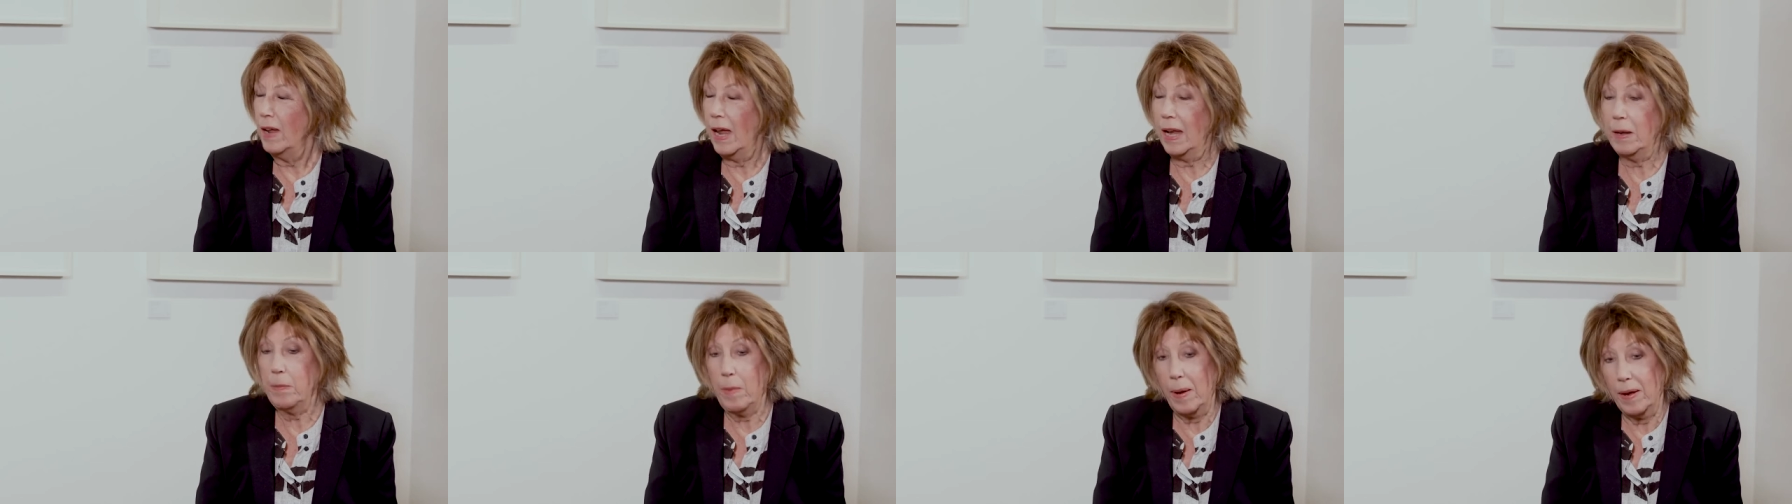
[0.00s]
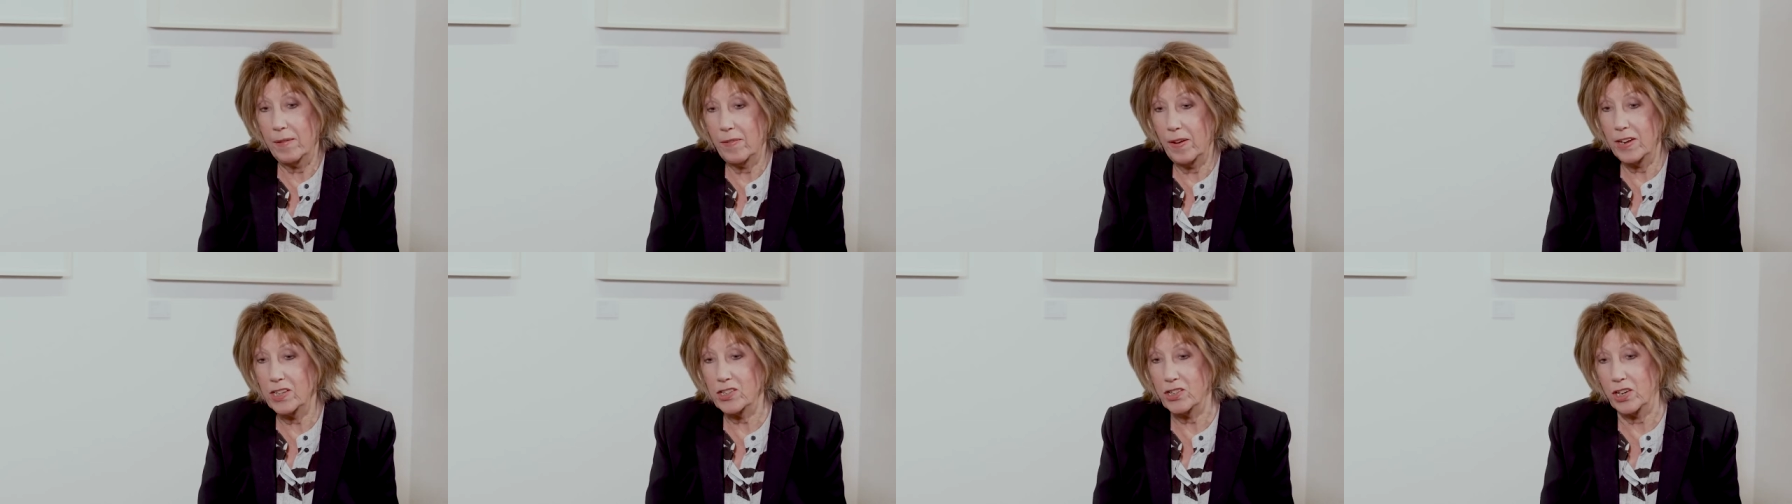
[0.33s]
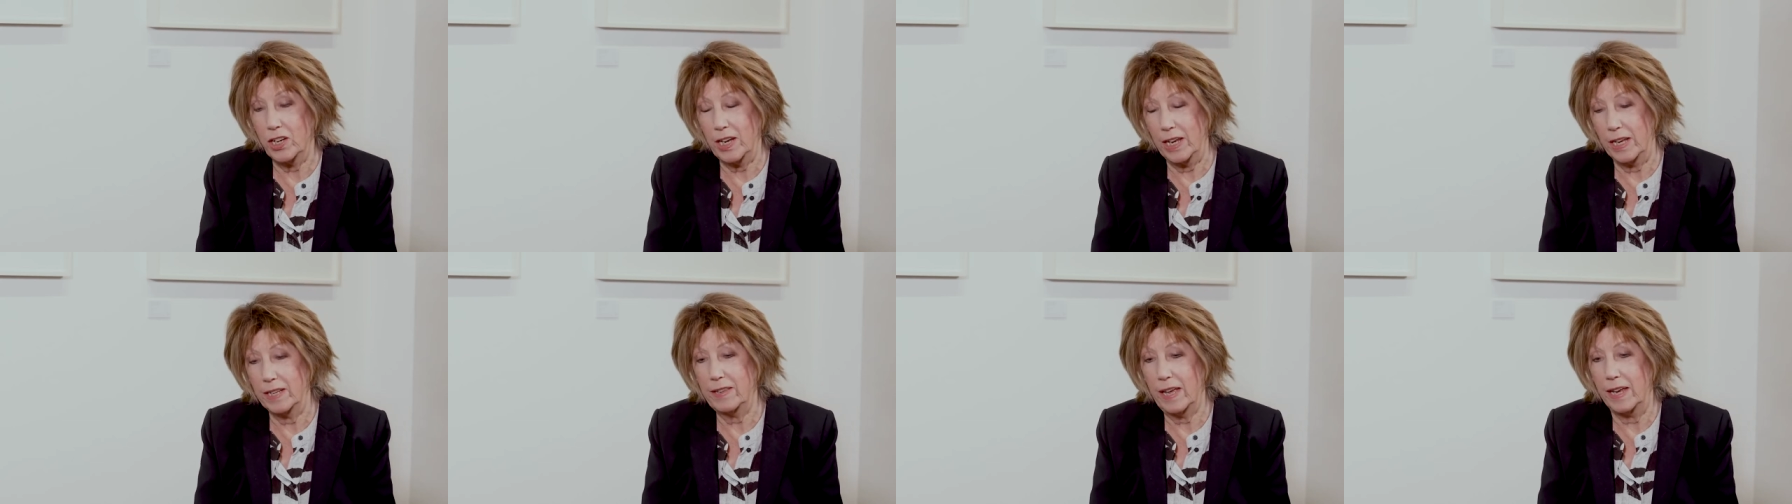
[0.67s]
Anyway,
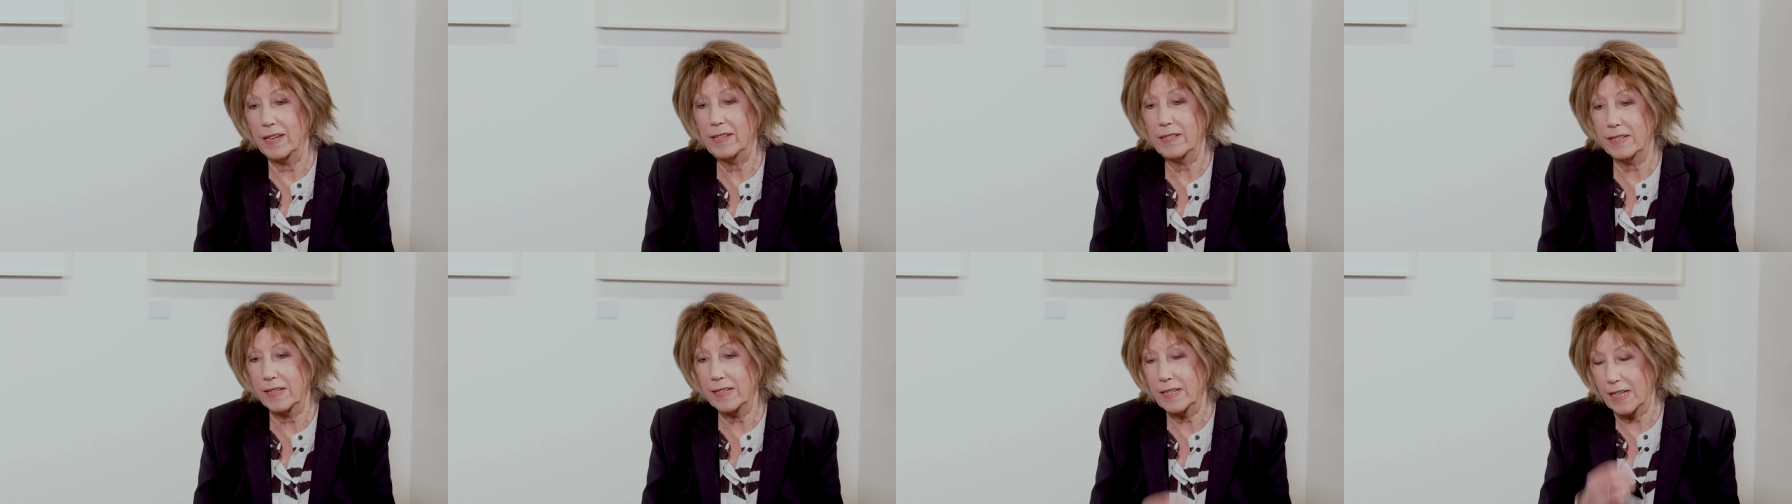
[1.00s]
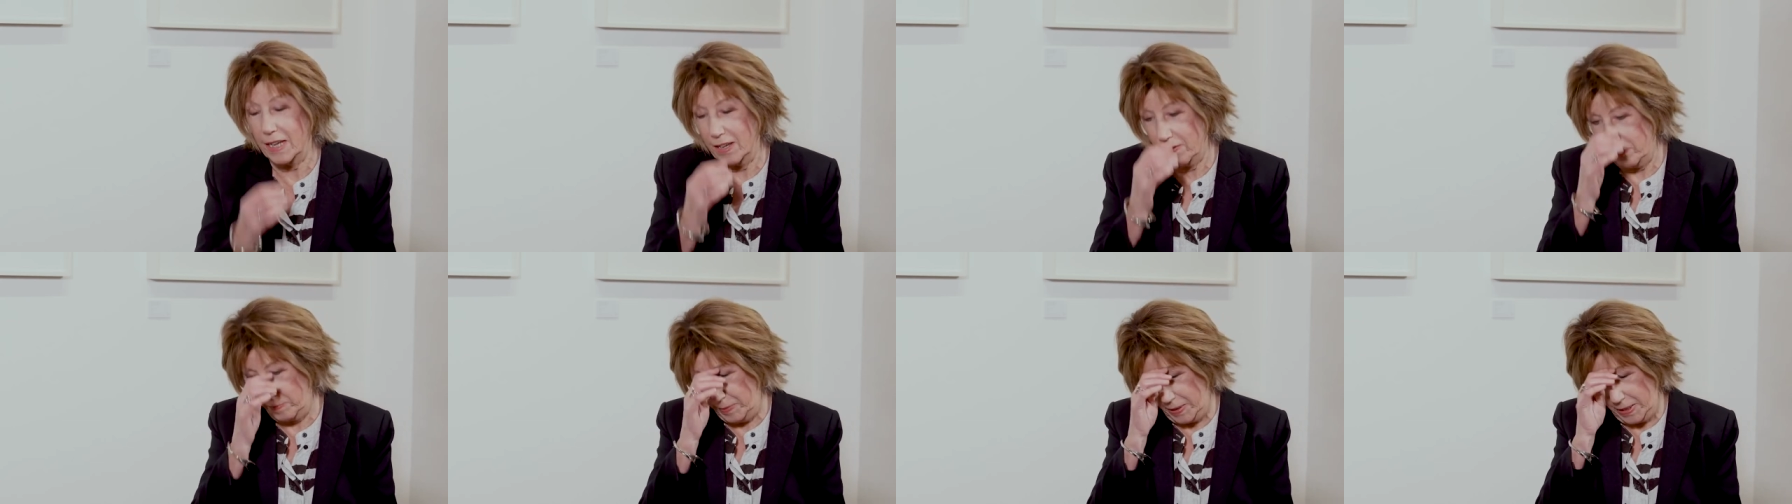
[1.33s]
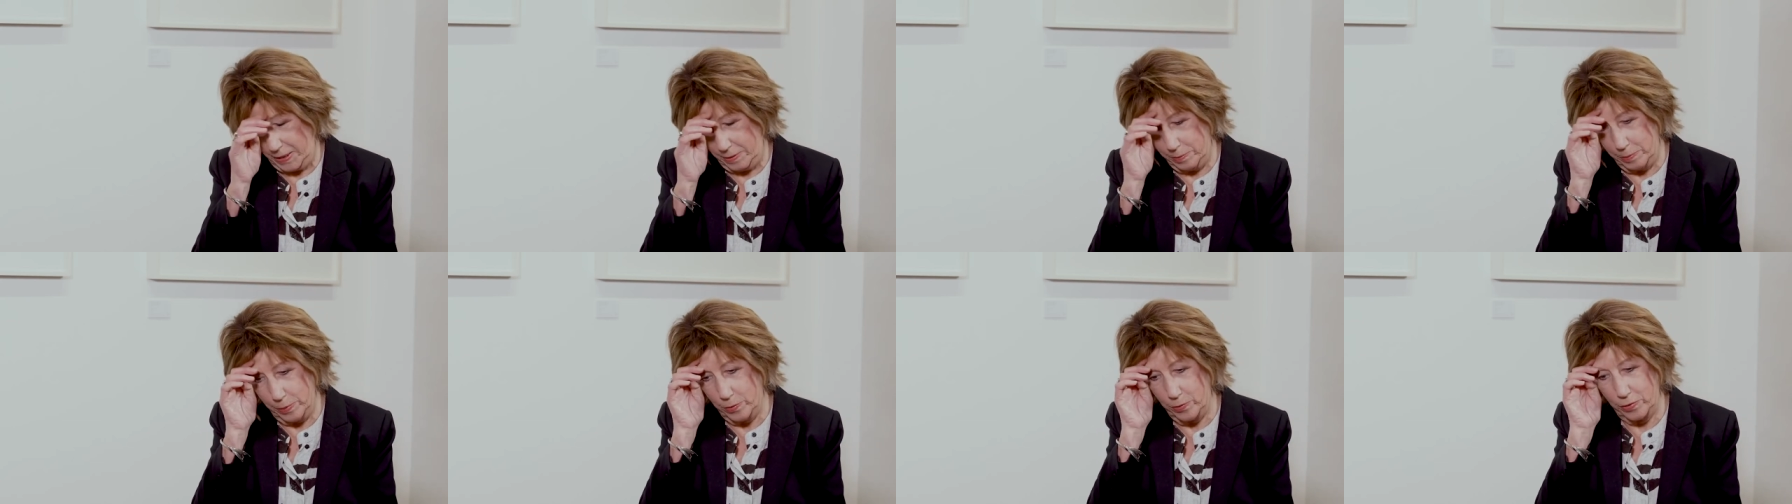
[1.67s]
eventually they did give
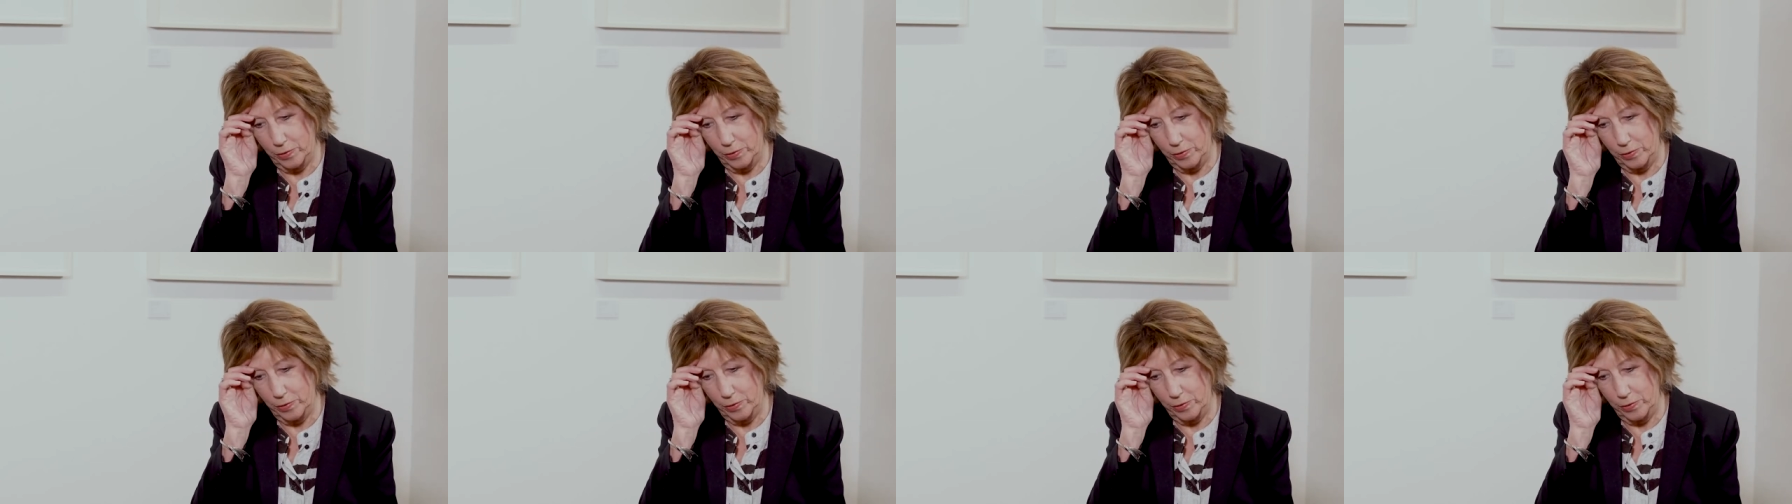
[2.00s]
me the